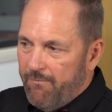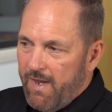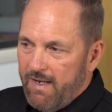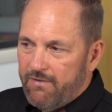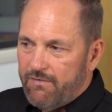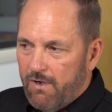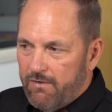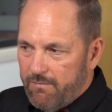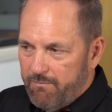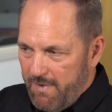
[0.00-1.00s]
and it
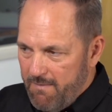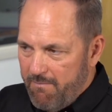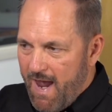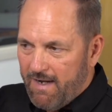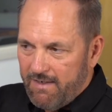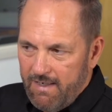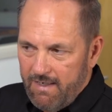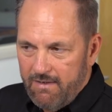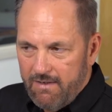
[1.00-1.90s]
starts impacting